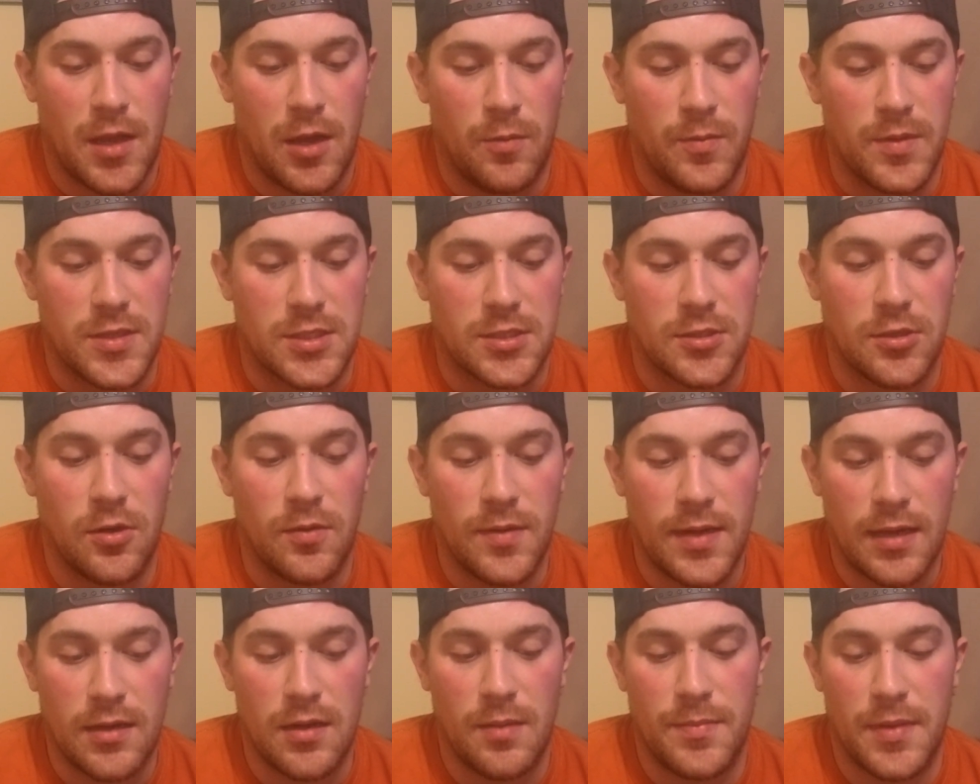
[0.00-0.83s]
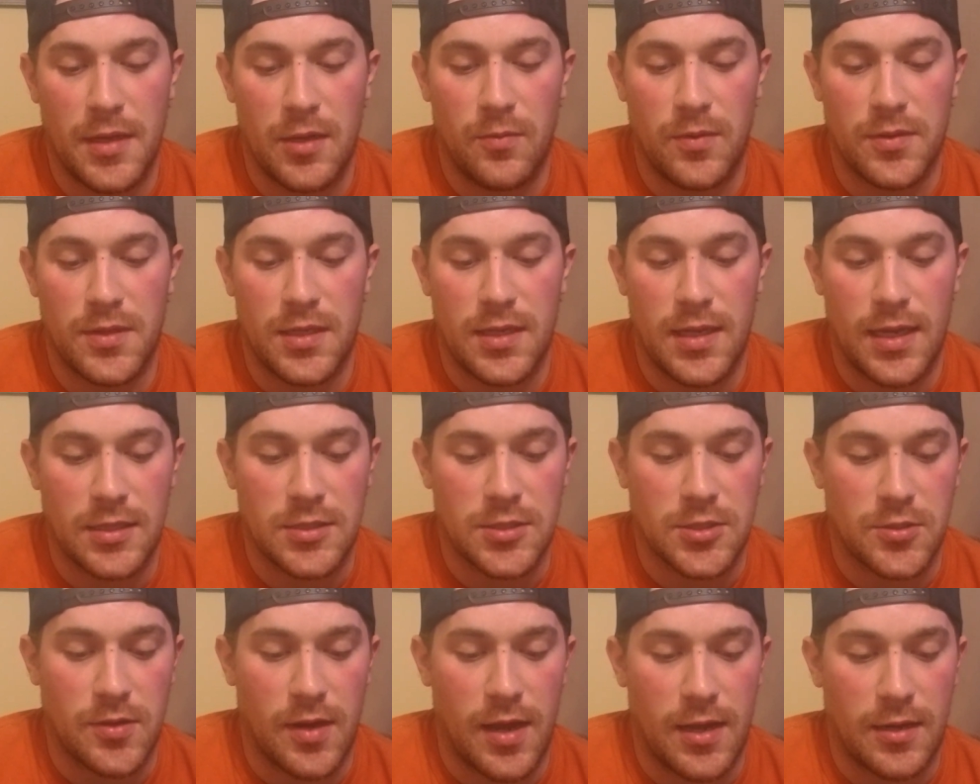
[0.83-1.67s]
We slow down a bit with the next
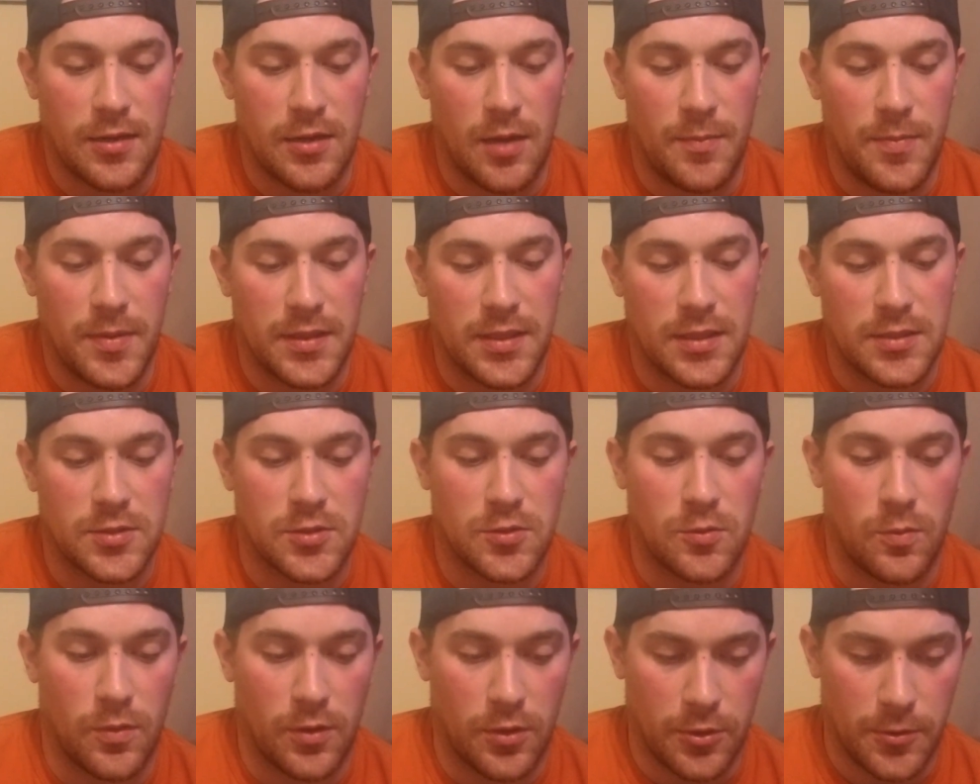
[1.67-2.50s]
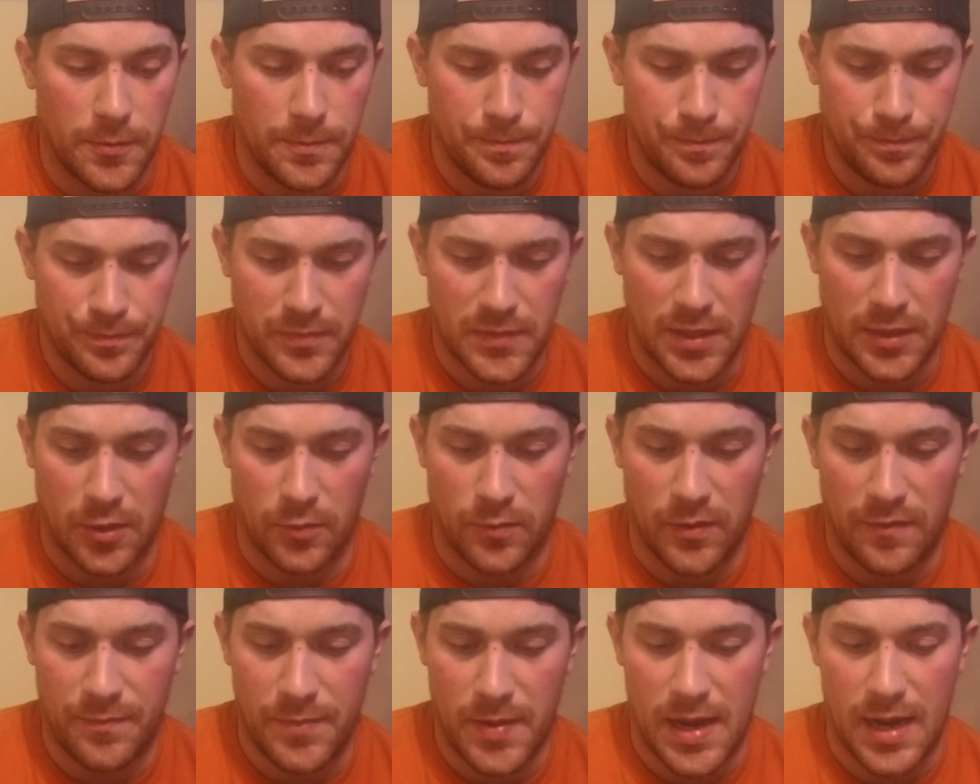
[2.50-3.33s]
track, Up Against the World. Now the
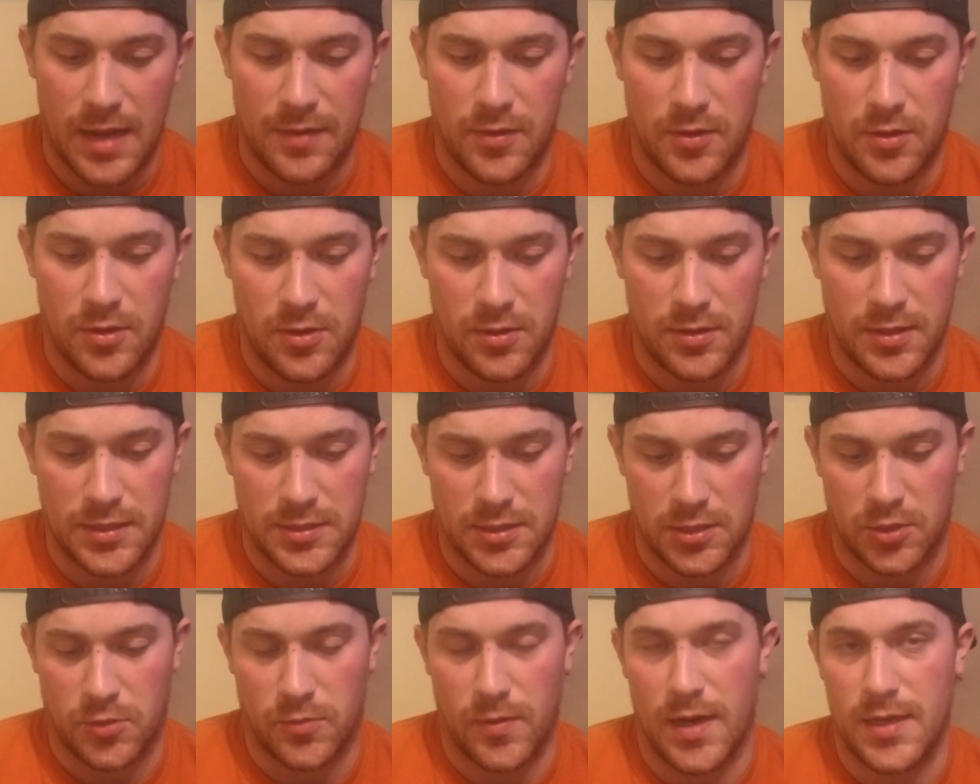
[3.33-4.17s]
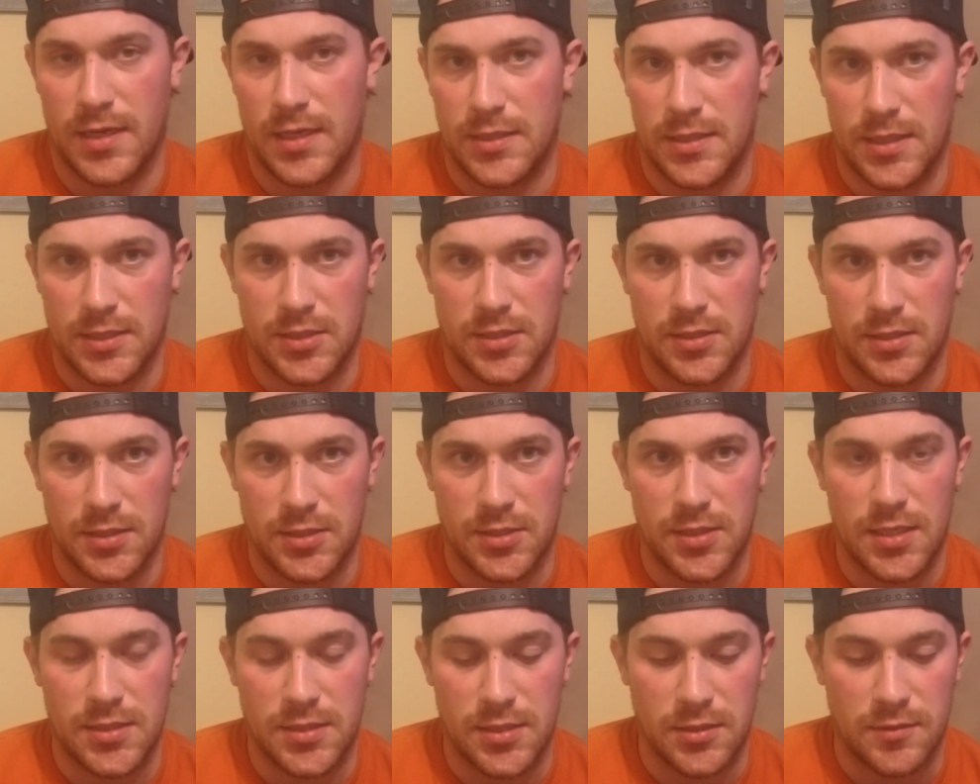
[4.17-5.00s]
riff behind the hook is a great addition to
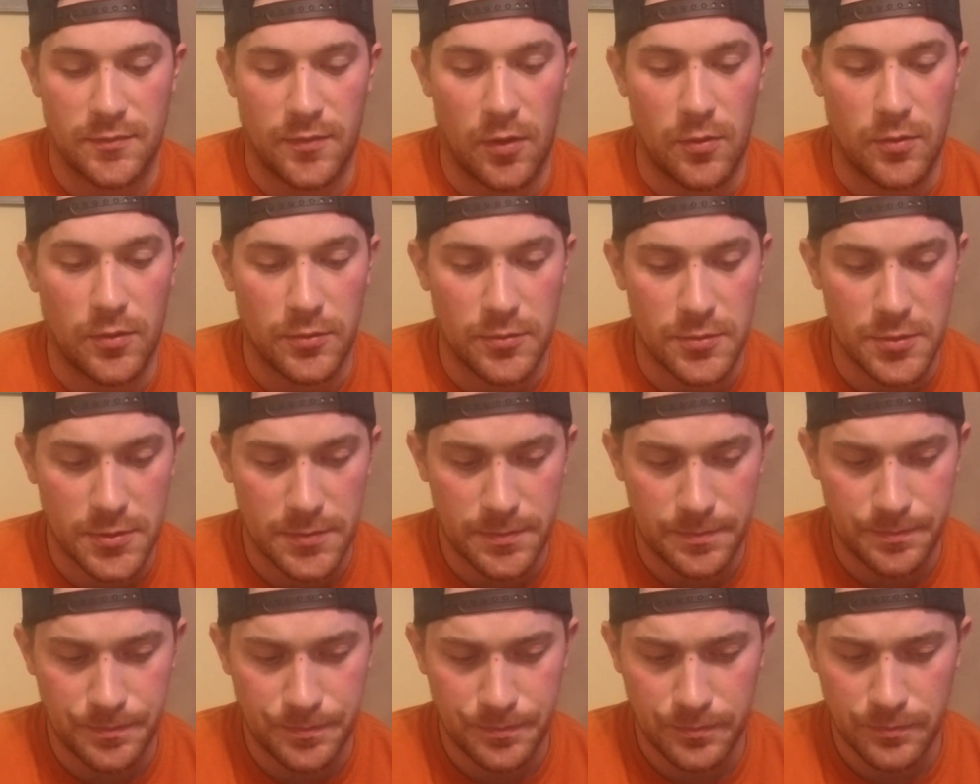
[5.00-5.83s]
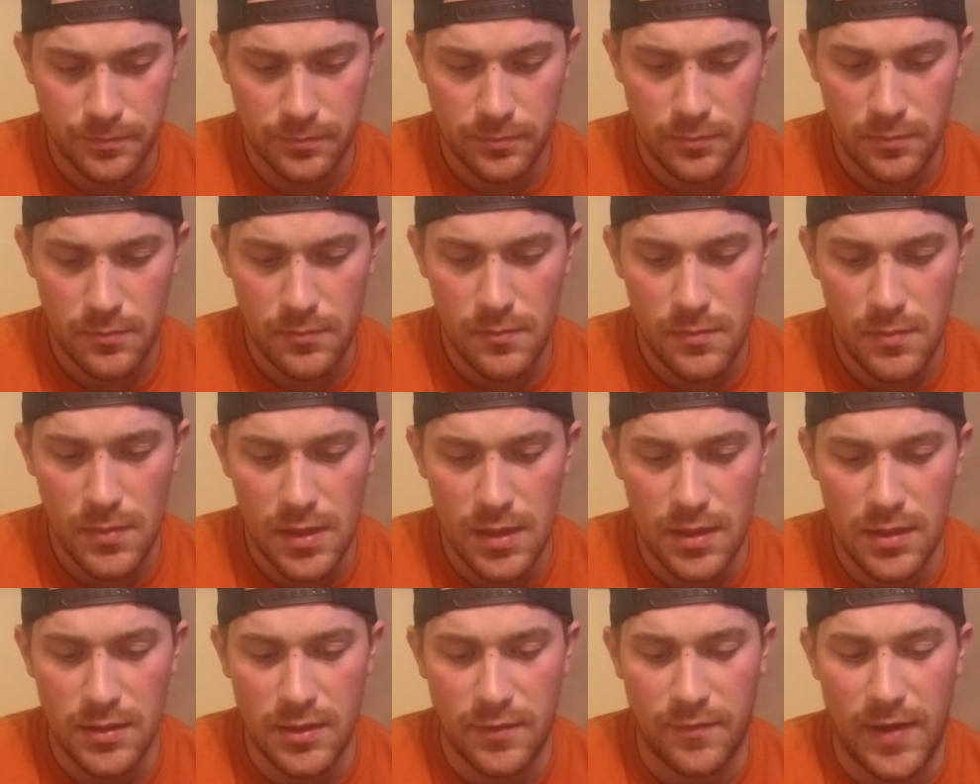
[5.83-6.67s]
Jesse's vocals.
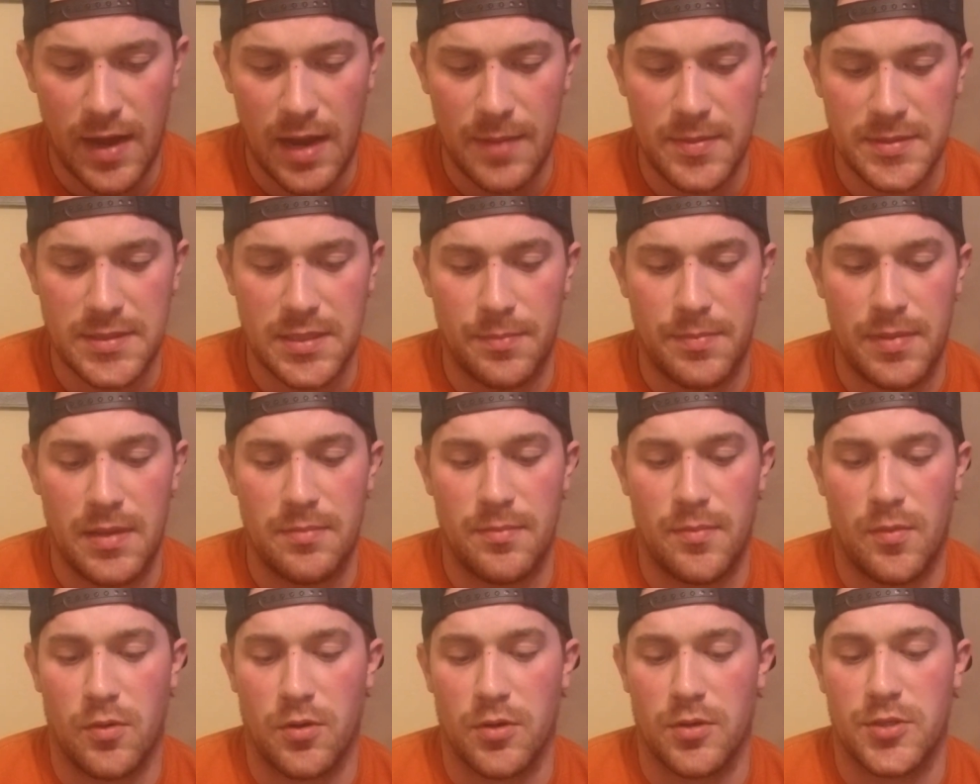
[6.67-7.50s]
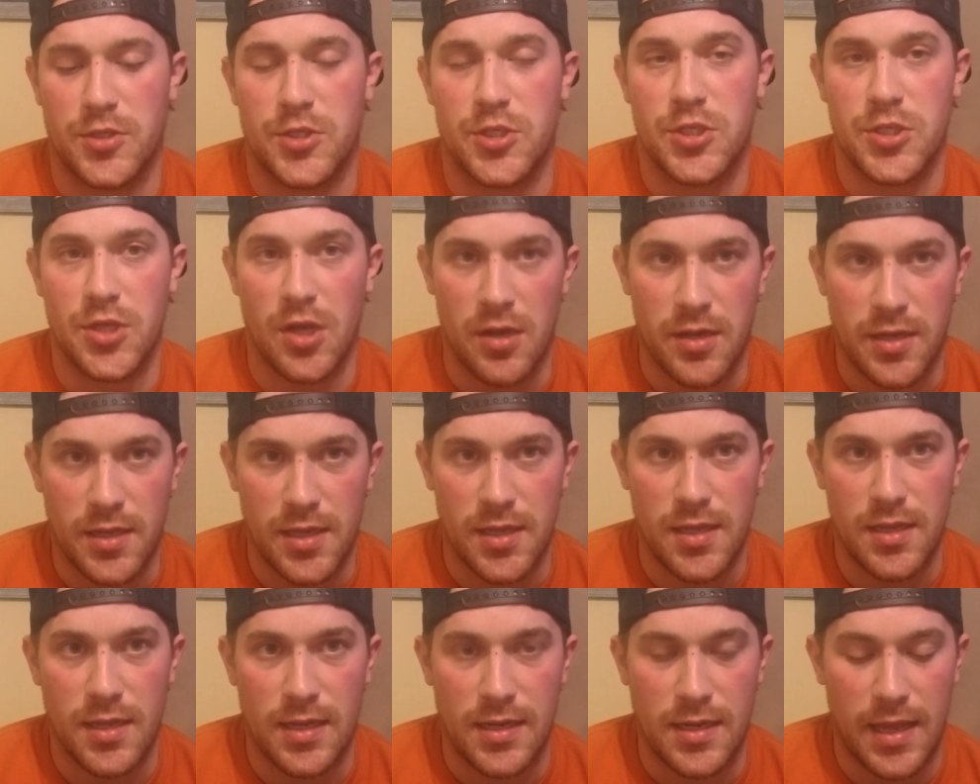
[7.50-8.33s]
The vibe is a bit more
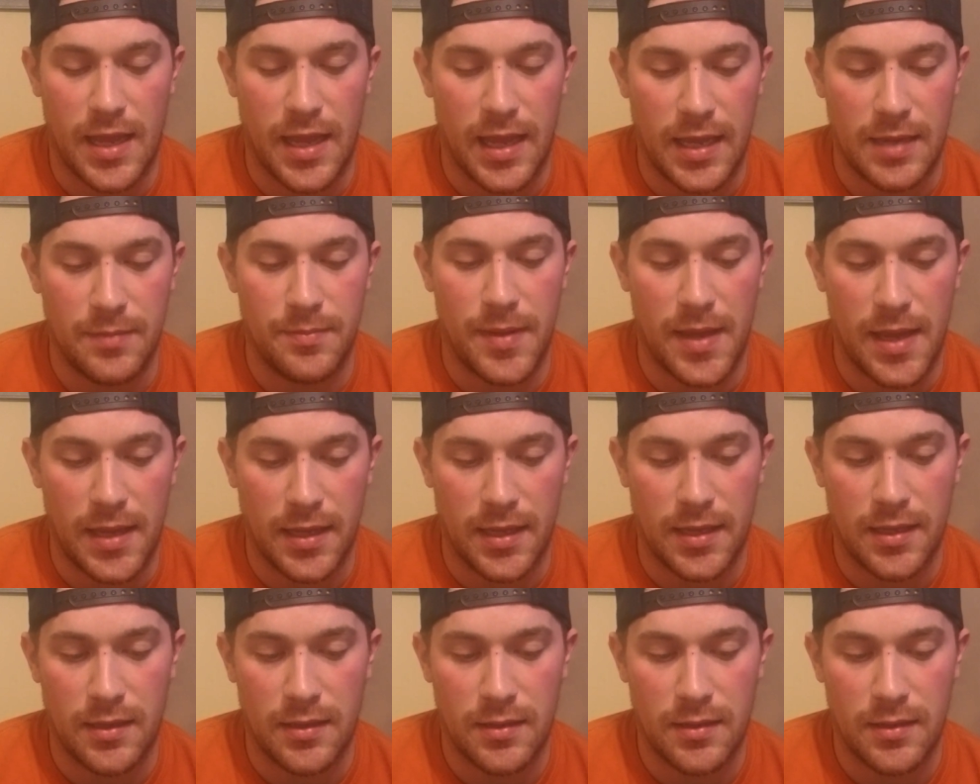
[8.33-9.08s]
chunky and headbanging.